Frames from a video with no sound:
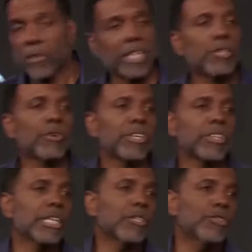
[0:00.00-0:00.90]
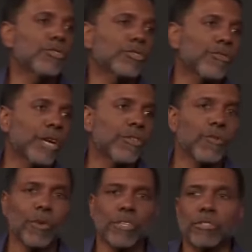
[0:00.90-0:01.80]
thing you can think to use your faith
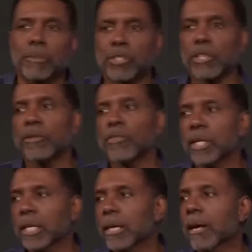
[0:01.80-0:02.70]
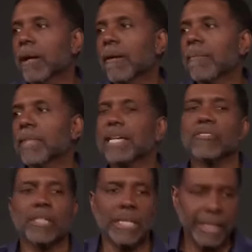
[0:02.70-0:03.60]
for is a material thing. That
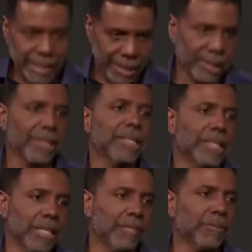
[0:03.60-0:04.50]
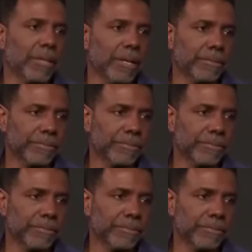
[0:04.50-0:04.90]
is the least in the kingdom of God.